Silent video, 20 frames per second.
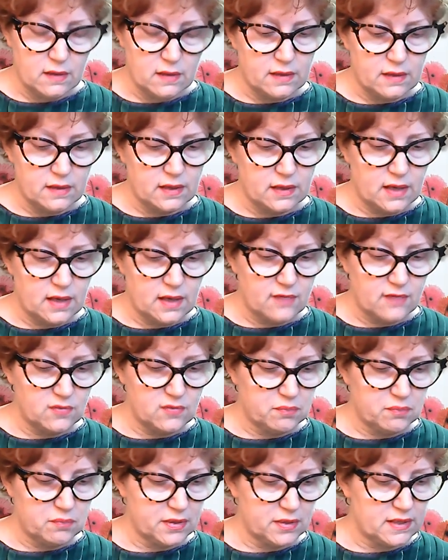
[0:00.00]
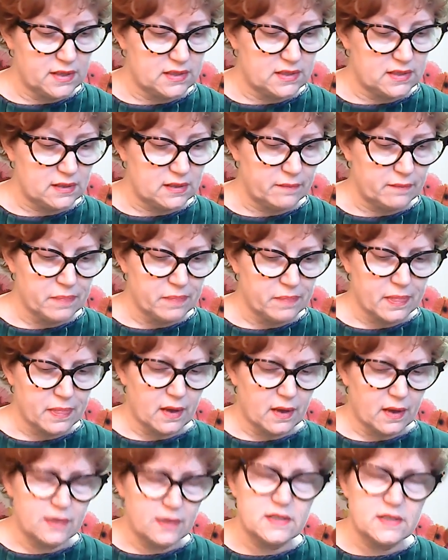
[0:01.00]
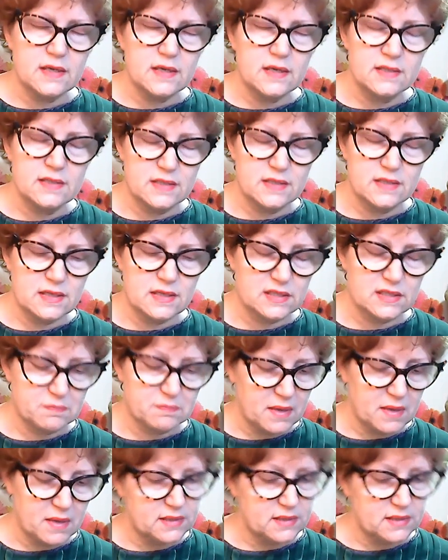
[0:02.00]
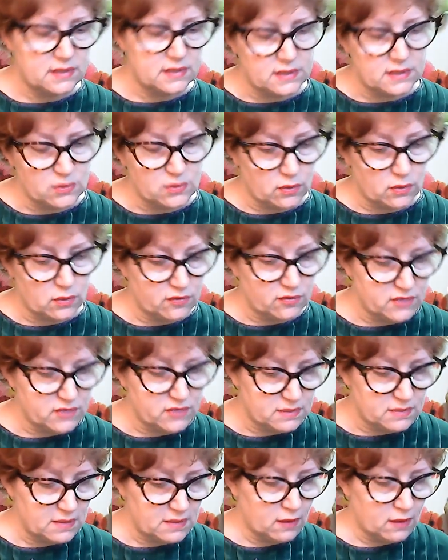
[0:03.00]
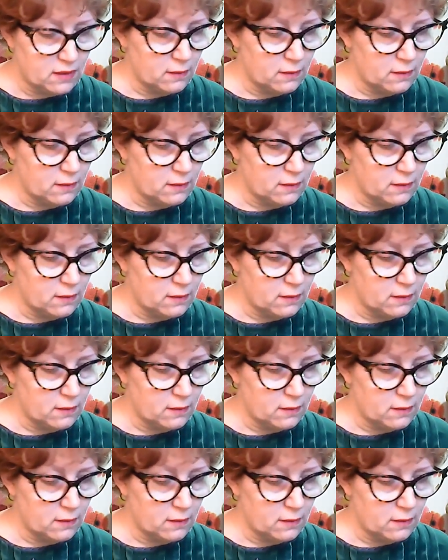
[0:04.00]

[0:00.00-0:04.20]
they gave the place a dusty, spicy sort of smell.